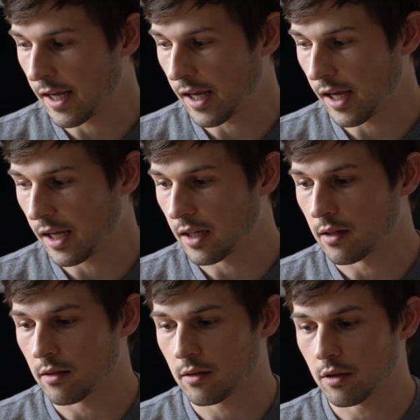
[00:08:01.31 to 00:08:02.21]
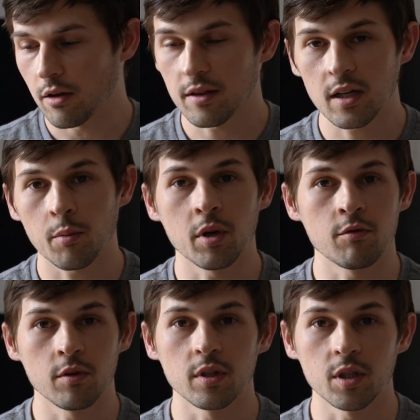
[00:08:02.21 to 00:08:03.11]
And I think I'm in a
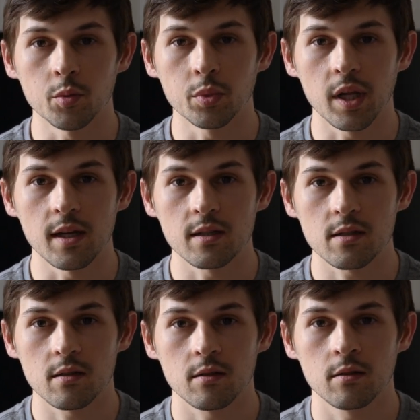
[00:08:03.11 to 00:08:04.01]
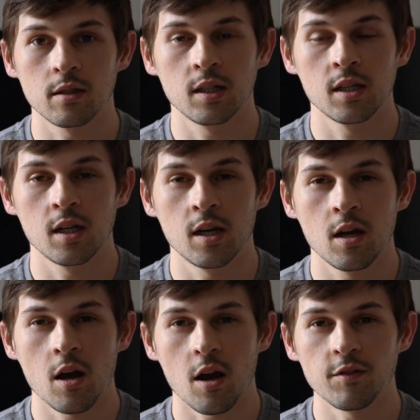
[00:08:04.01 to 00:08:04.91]
really good place.
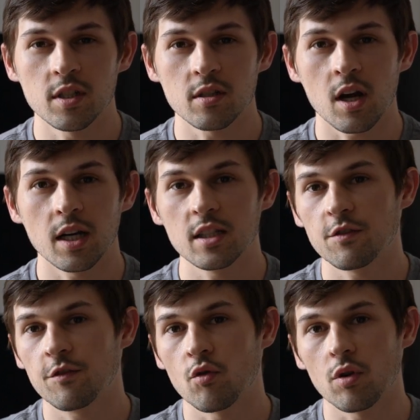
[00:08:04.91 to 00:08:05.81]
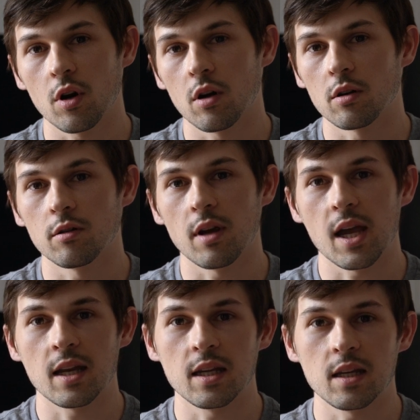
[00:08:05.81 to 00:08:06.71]
I've decided to forego
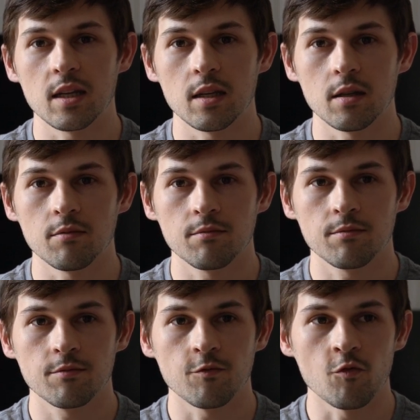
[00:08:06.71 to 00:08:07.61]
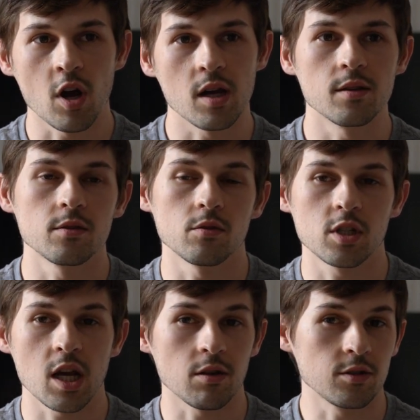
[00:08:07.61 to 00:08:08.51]
any runs or
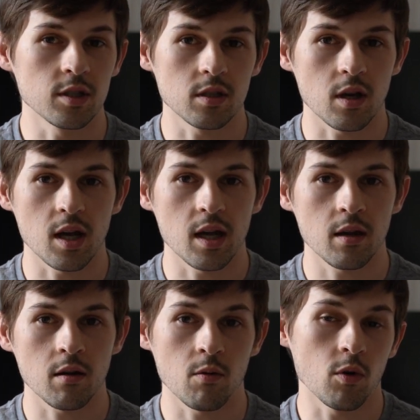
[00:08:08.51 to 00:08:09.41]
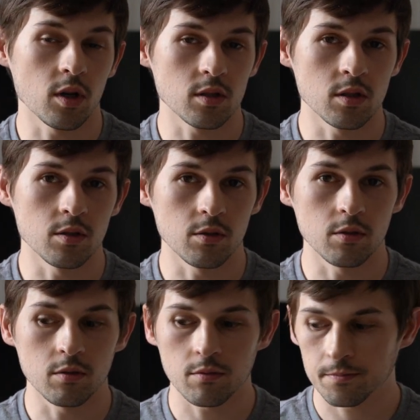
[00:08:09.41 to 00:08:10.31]
challenges I wanted to
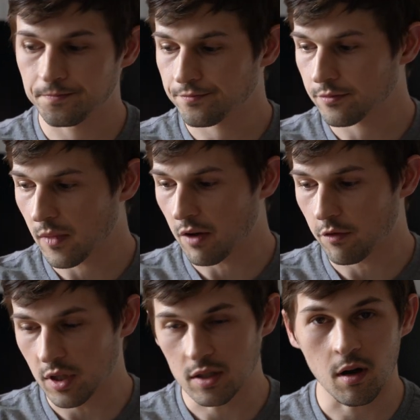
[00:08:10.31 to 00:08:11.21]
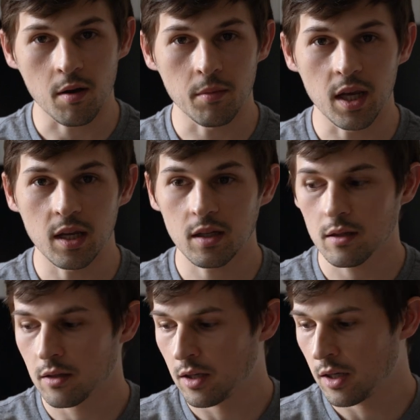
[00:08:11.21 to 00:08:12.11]
do for the time
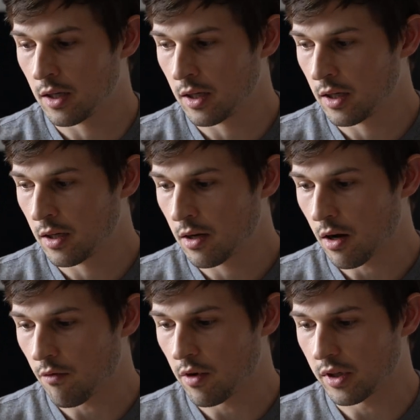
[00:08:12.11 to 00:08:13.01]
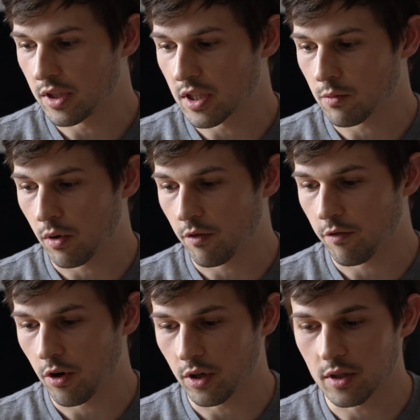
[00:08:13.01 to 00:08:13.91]
being. I really just want to
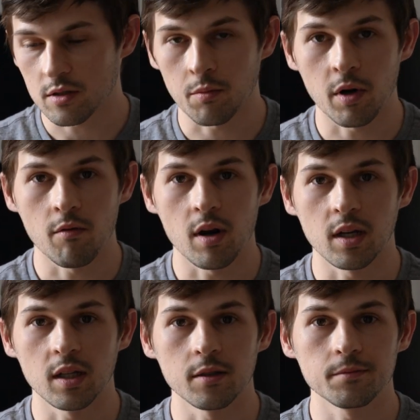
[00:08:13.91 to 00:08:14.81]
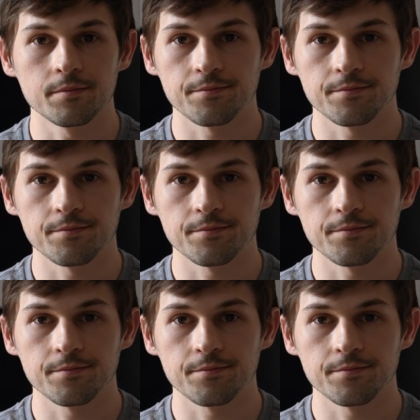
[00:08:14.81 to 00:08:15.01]
focus on my running